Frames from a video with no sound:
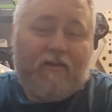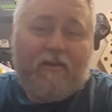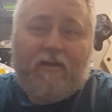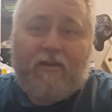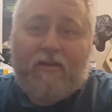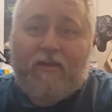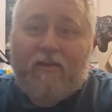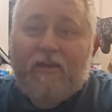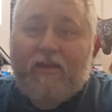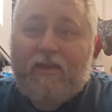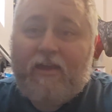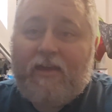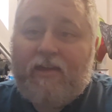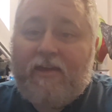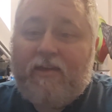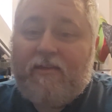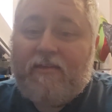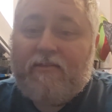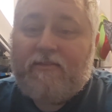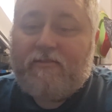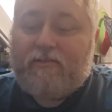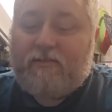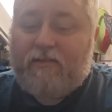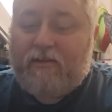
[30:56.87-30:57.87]

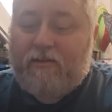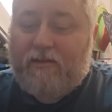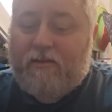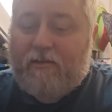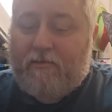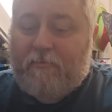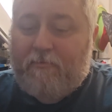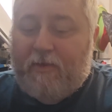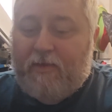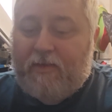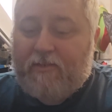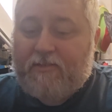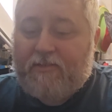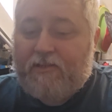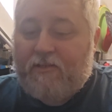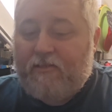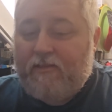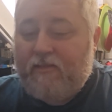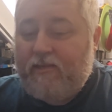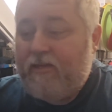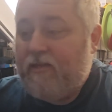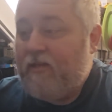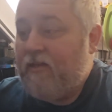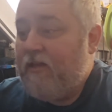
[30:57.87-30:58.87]

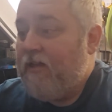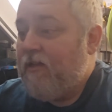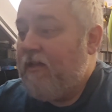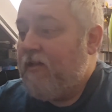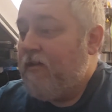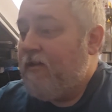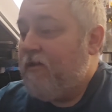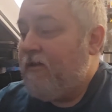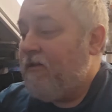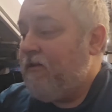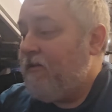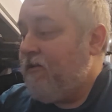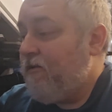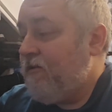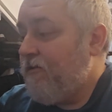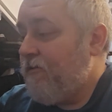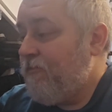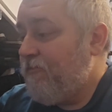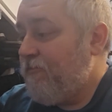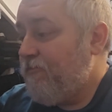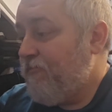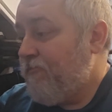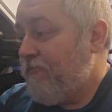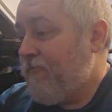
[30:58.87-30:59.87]
Basically,
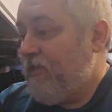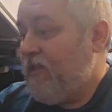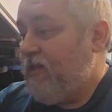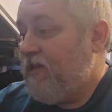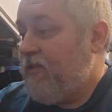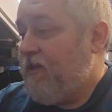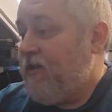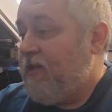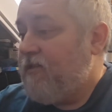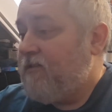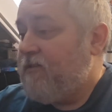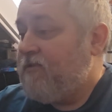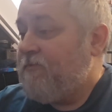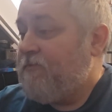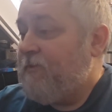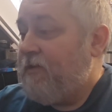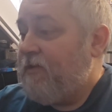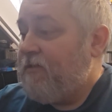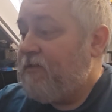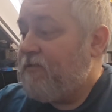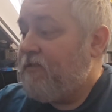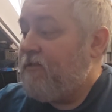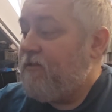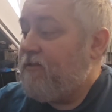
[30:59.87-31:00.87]
that is
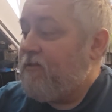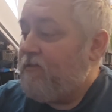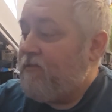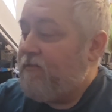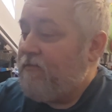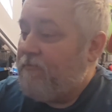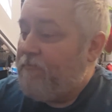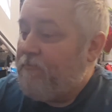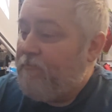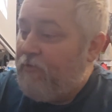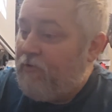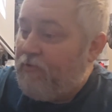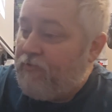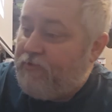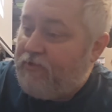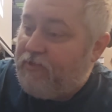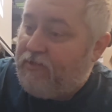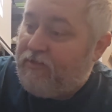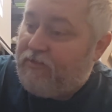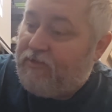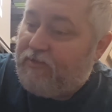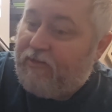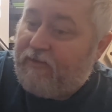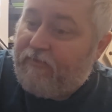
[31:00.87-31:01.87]
basically most
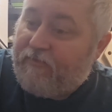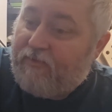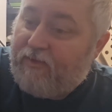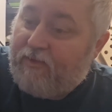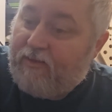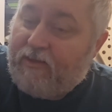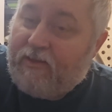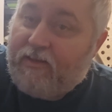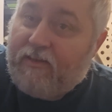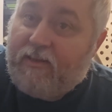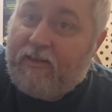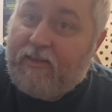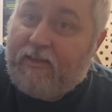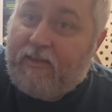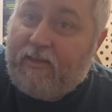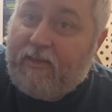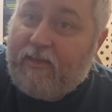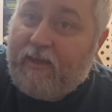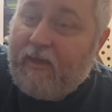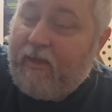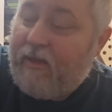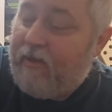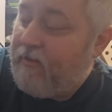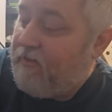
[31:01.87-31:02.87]
of the stuff that I did
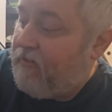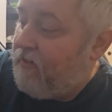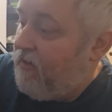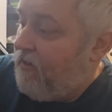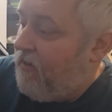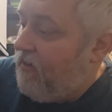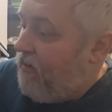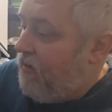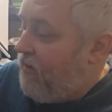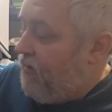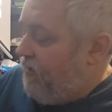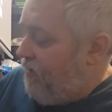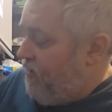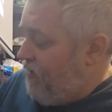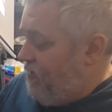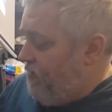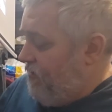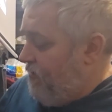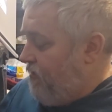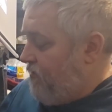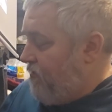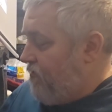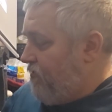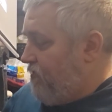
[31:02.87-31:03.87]
get. And
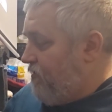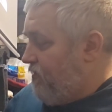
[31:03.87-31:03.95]
the other